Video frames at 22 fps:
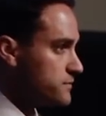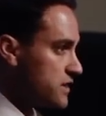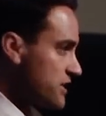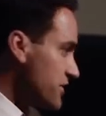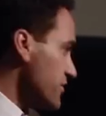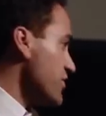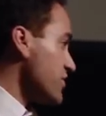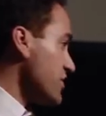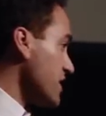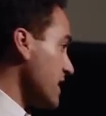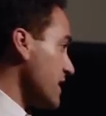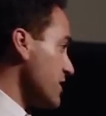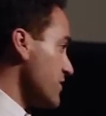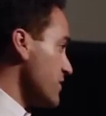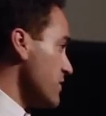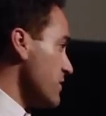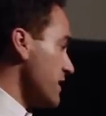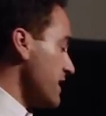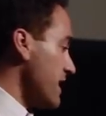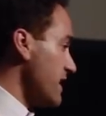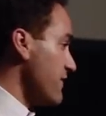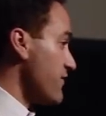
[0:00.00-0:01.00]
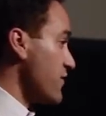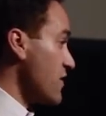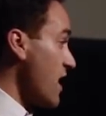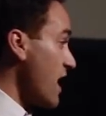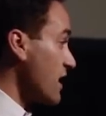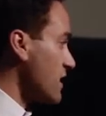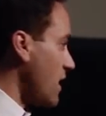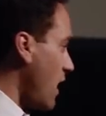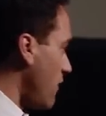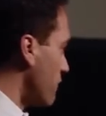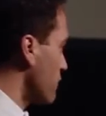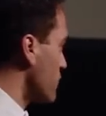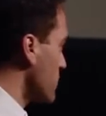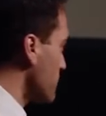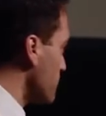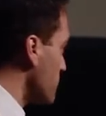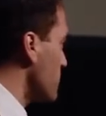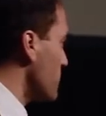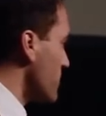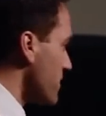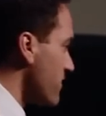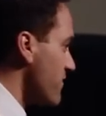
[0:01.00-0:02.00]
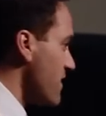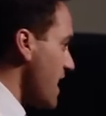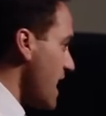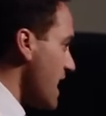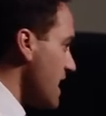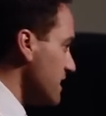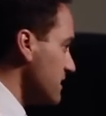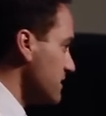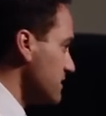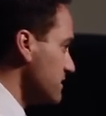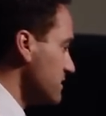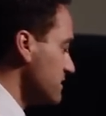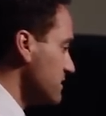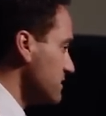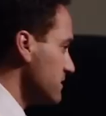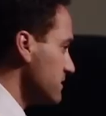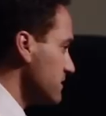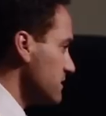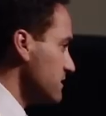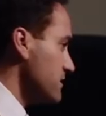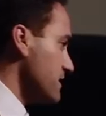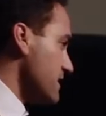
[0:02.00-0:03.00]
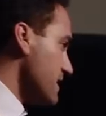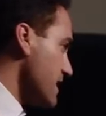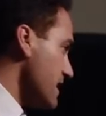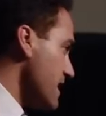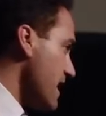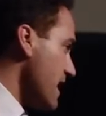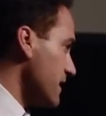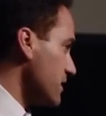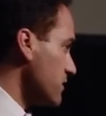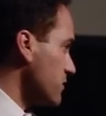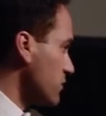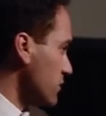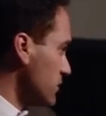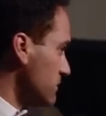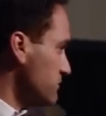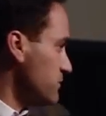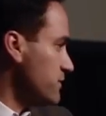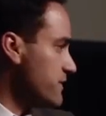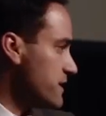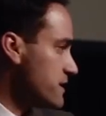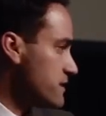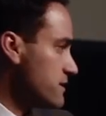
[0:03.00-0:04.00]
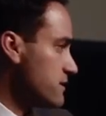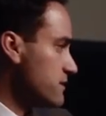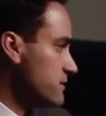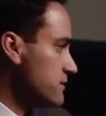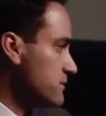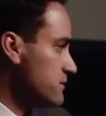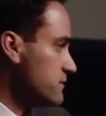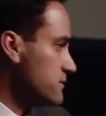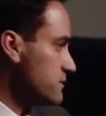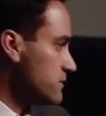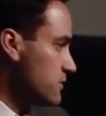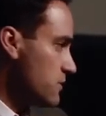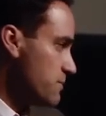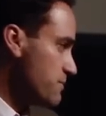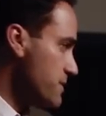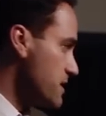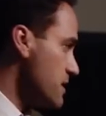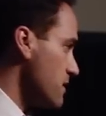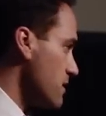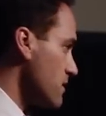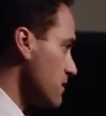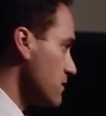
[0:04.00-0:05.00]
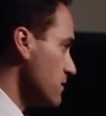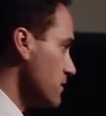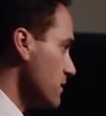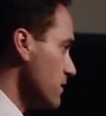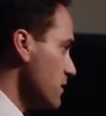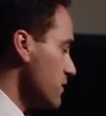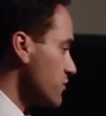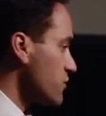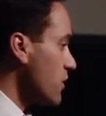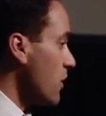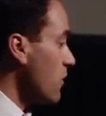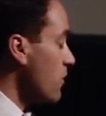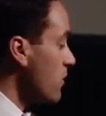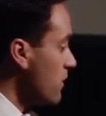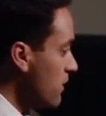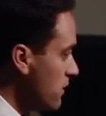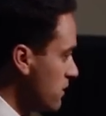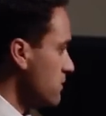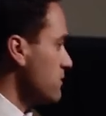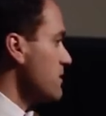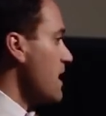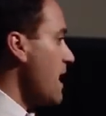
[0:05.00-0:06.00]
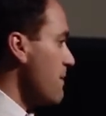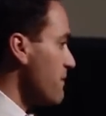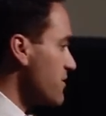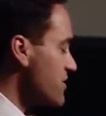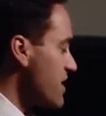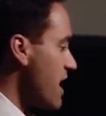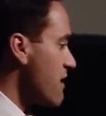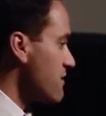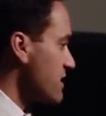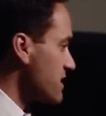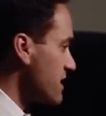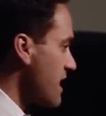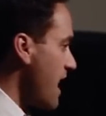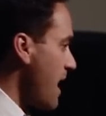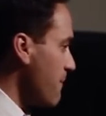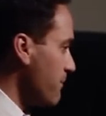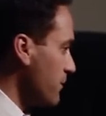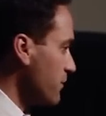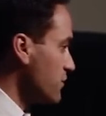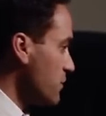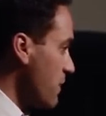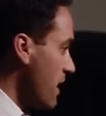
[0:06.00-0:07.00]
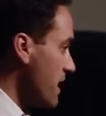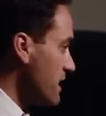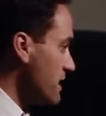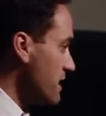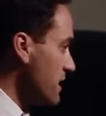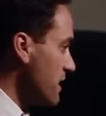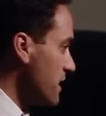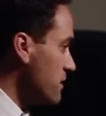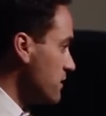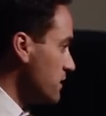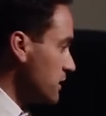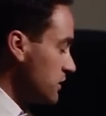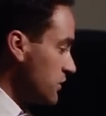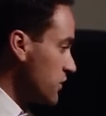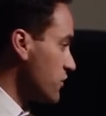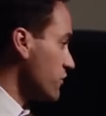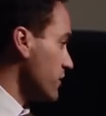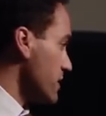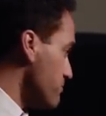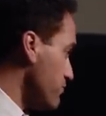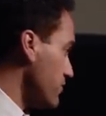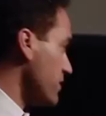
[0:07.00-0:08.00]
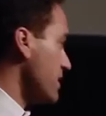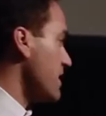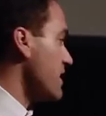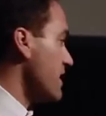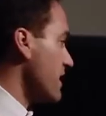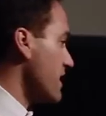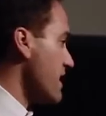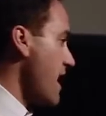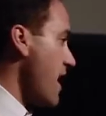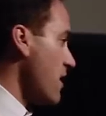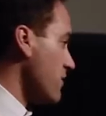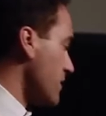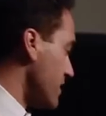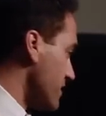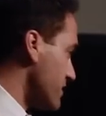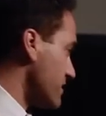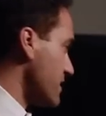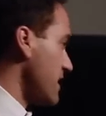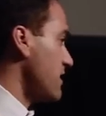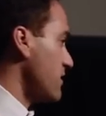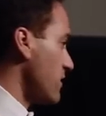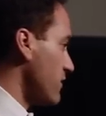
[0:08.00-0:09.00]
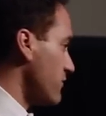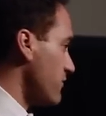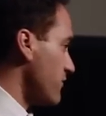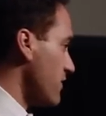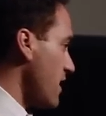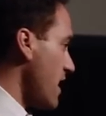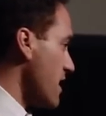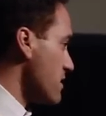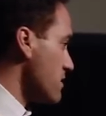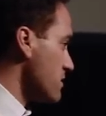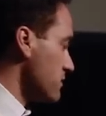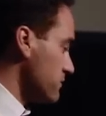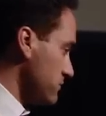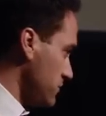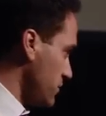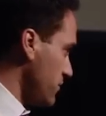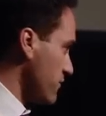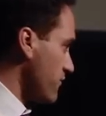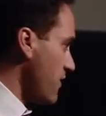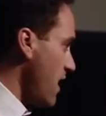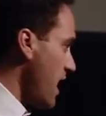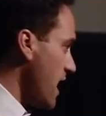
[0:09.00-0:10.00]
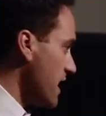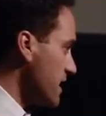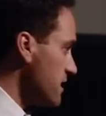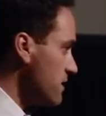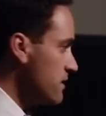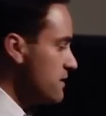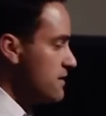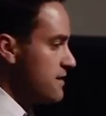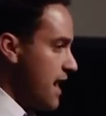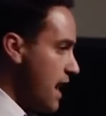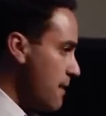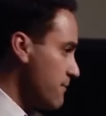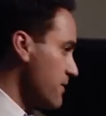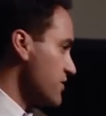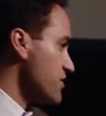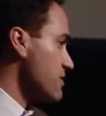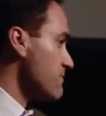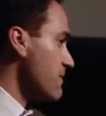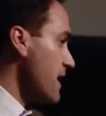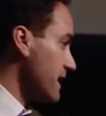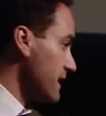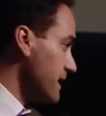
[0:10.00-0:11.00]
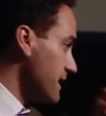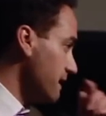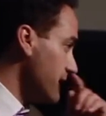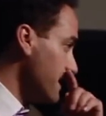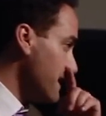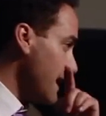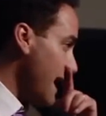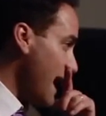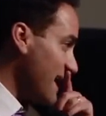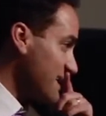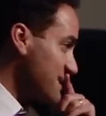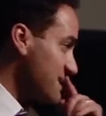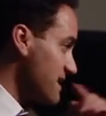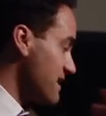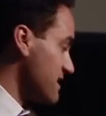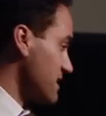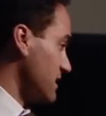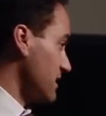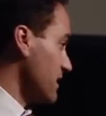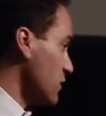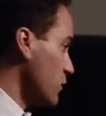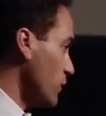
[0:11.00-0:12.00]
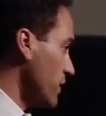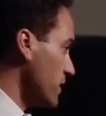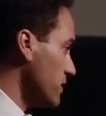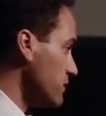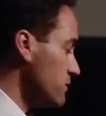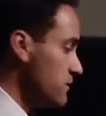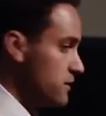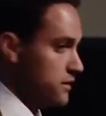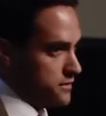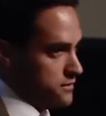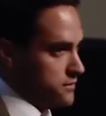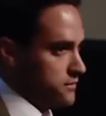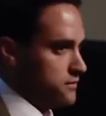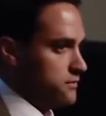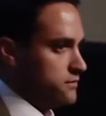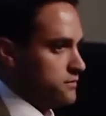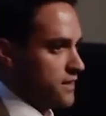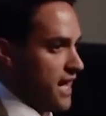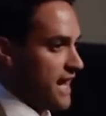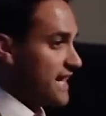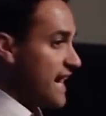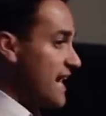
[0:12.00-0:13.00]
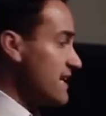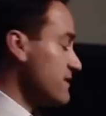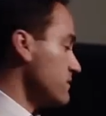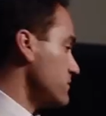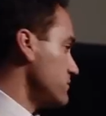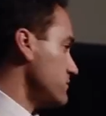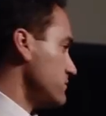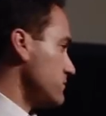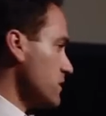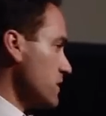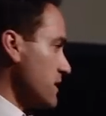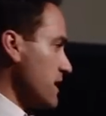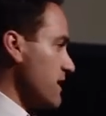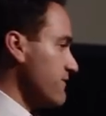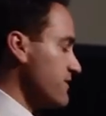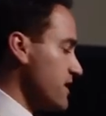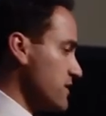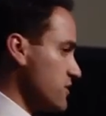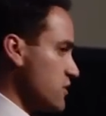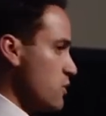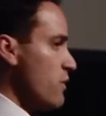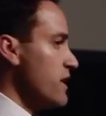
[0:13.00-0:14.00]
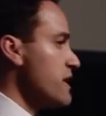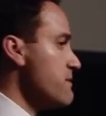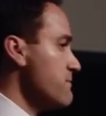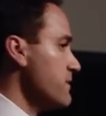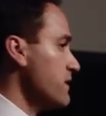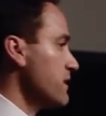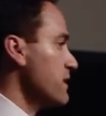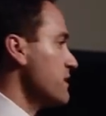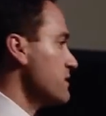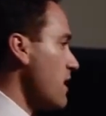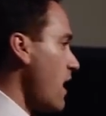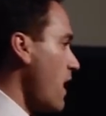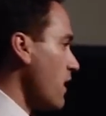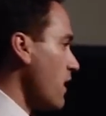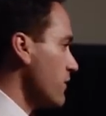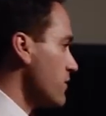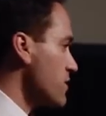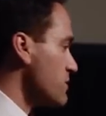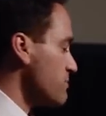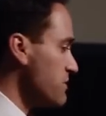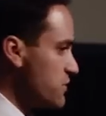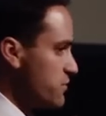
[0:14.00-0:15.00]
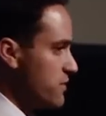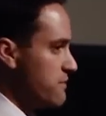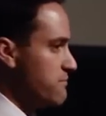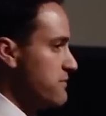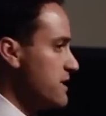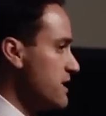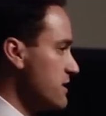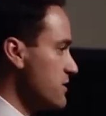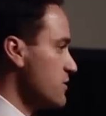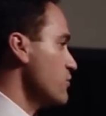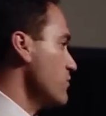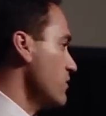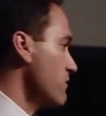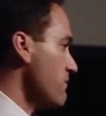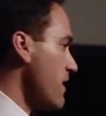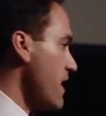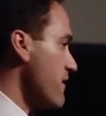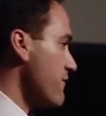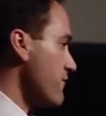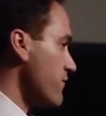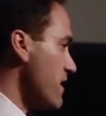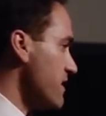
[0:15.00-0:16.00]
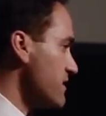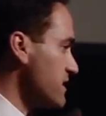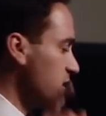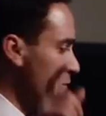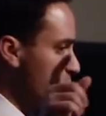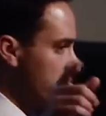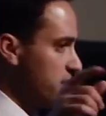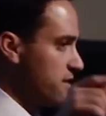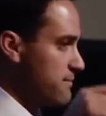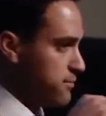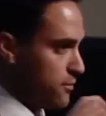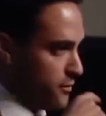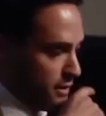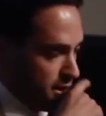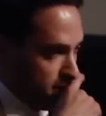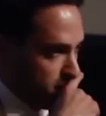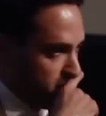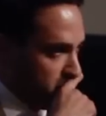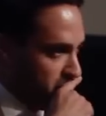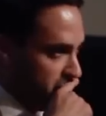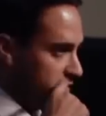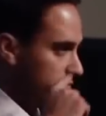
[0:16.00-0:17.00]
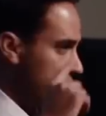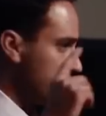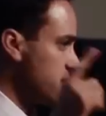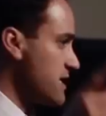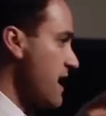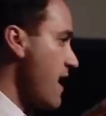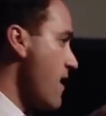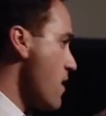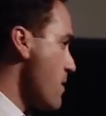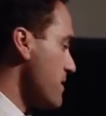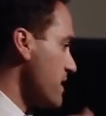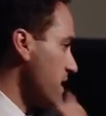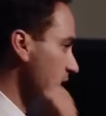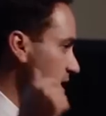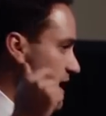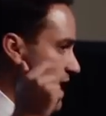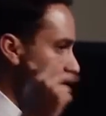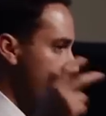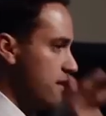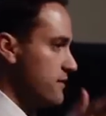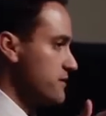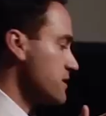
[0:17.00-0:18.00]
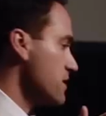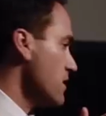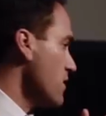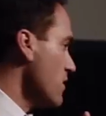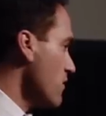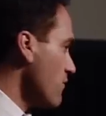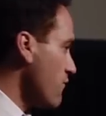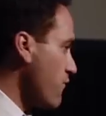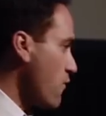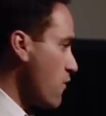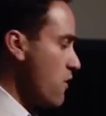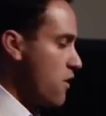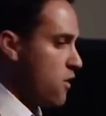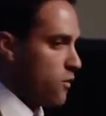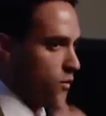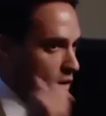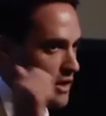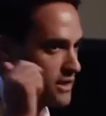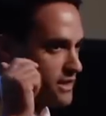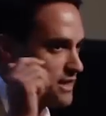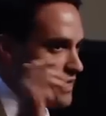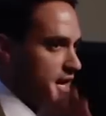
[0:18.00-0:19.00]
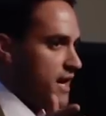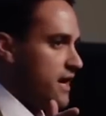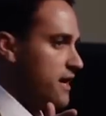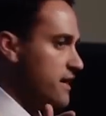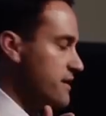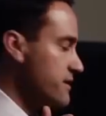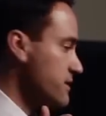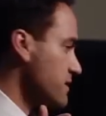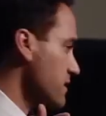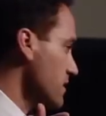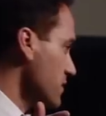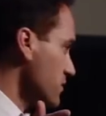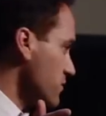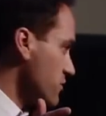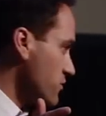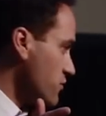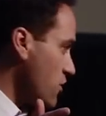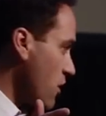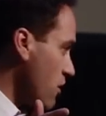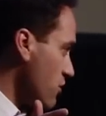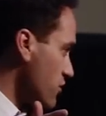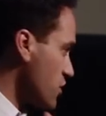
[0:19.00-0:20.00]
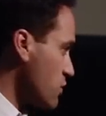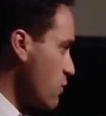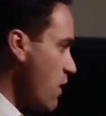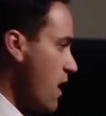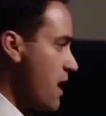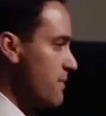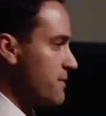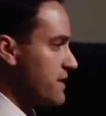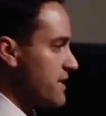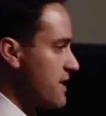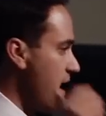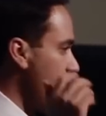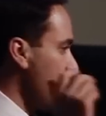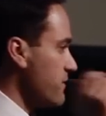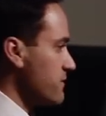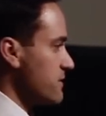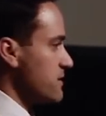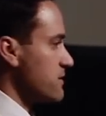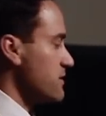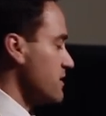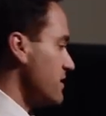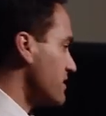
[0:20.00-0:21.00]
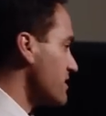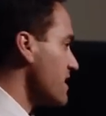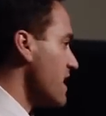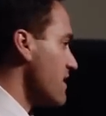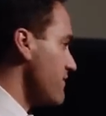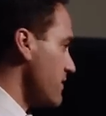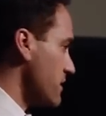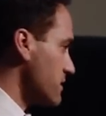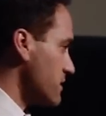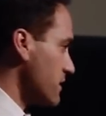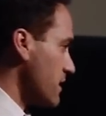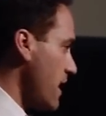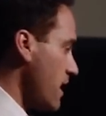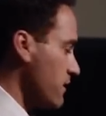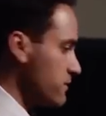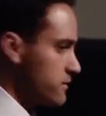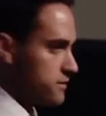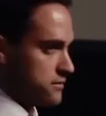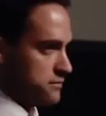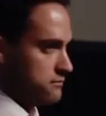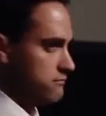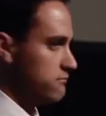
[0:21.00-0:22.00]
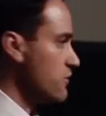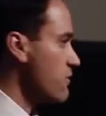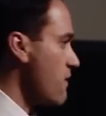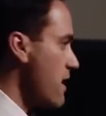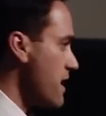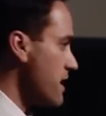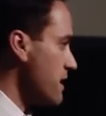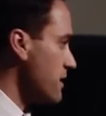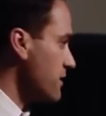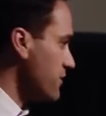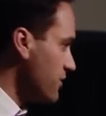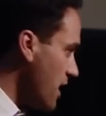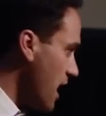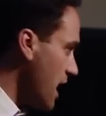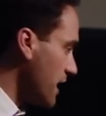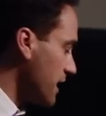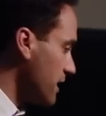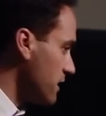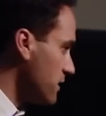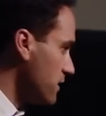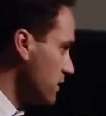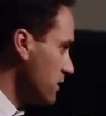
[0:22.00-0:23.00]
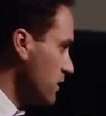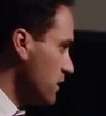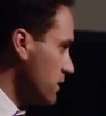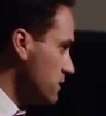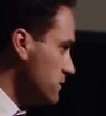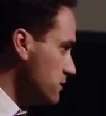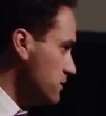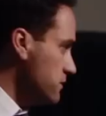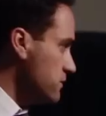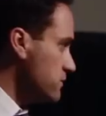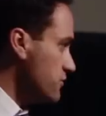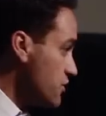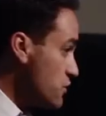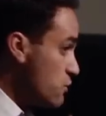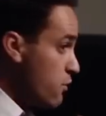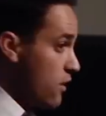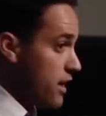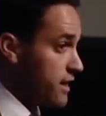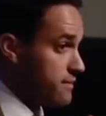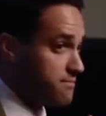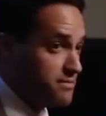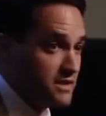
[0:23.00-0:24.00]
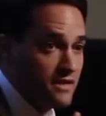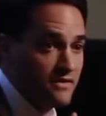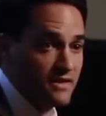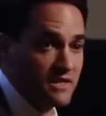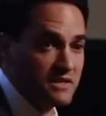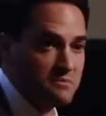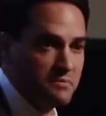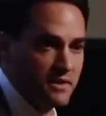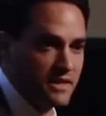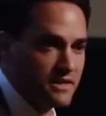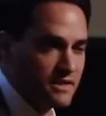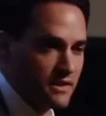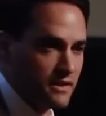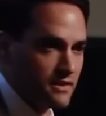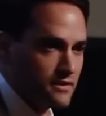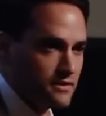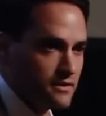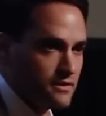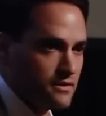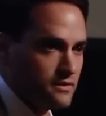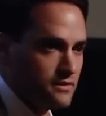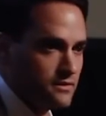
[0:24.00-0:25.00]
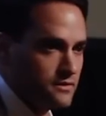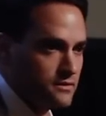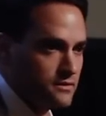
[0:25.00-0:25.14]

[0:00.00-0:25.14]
You just got to do it. And if you're not comfortable with that, then again, go to the movies. Don't be here. So how much at-risk capital do I need? Literally, put it in an account and set it on fire. You're fine. How much am I going to need to access liquid? I've got $20 million between me and 2 of my friends that we can point to in retirement accounts, 401ks, Charles Schwab accounts, and savings accounts. Great, you got it. Do you want to be in this business?